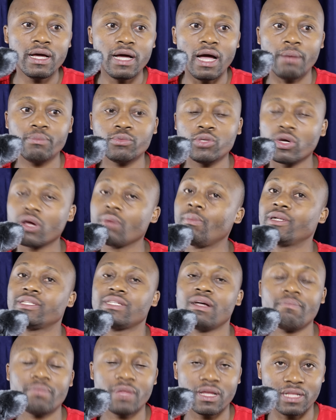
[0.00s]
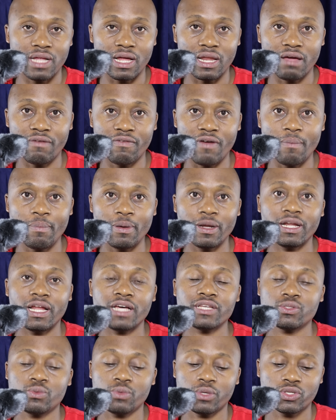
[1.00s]
I'm talking about something that have happened
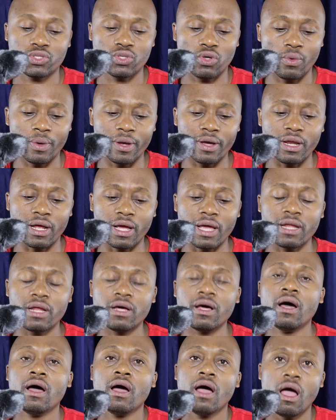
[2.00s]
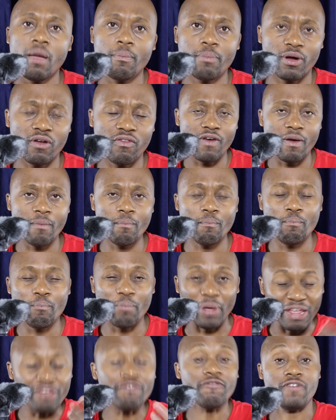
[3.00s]
last week. So we're going to get a bit a
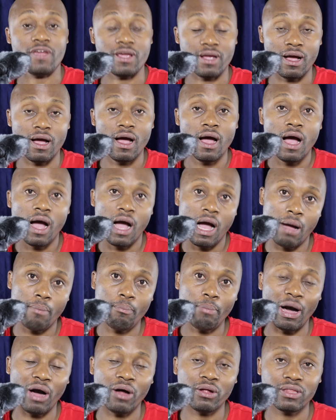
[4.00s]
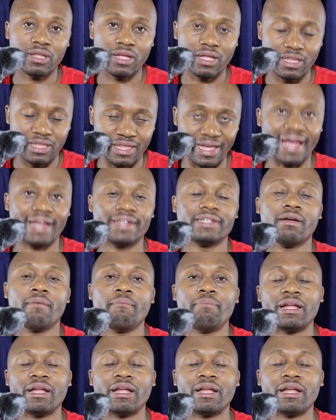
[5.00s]
briefing about that.